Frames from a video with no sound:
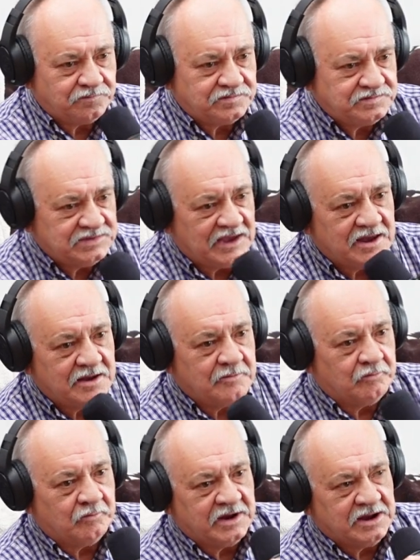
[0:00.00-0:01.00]
You've seen it
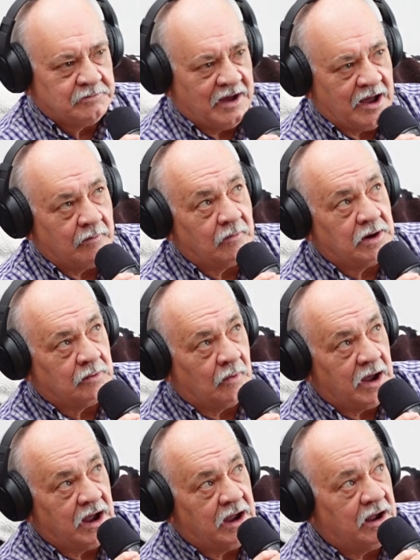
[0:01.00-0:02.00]
twice. Me and Mom went
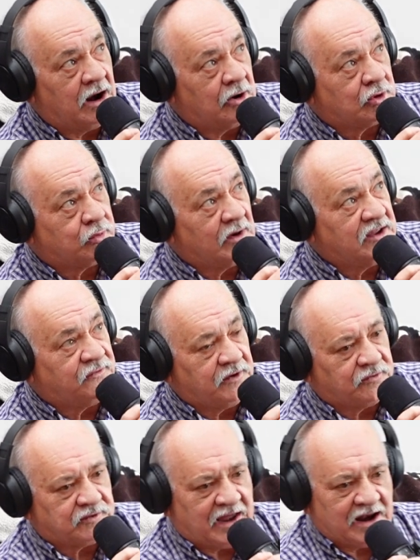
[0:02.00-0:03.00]
away on our
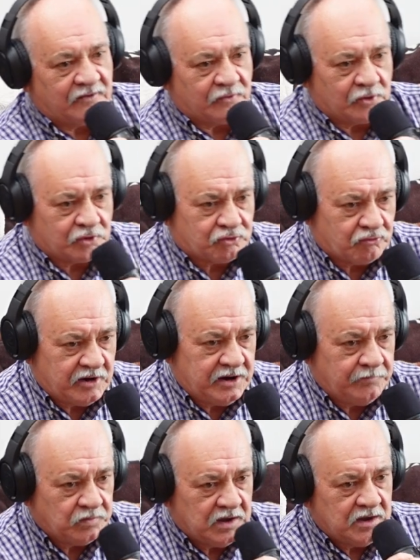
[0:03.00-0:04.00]
25th anniversary.